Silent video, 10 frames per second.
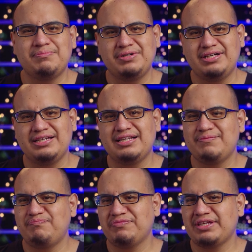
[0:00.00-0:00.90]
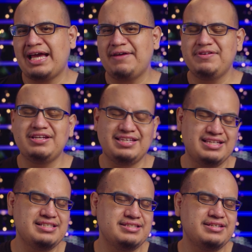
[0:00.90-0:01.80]
but having an
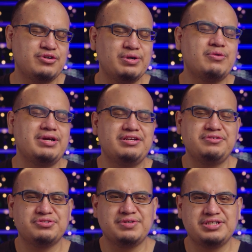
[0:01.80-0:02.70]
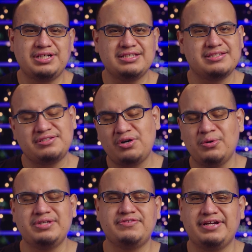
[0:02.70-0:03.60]
easy, quick way to do screenshots is
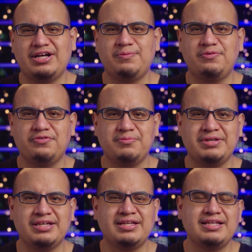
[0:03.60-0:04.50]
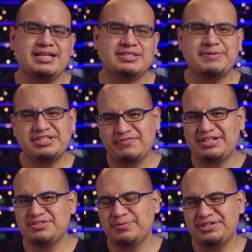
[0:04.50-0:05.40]
always very helpful for me, especially if
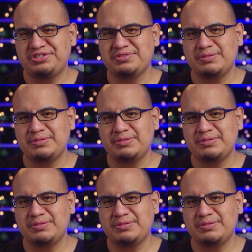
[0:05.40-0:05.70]
I just wanna show